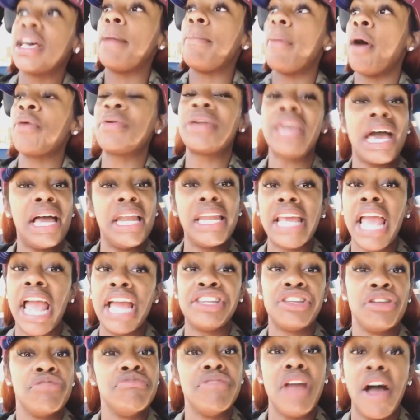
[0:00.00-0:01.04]
Talking about Kelly
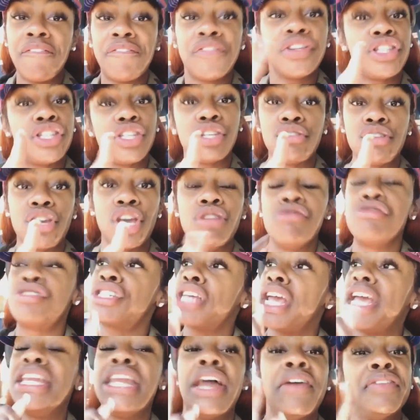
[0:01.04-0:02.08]
ain't do nothing to you.
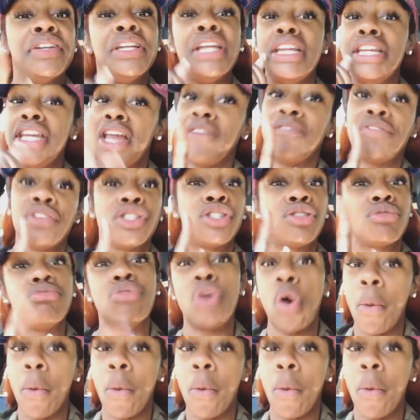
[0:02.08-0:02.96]
She ain't never did nothing to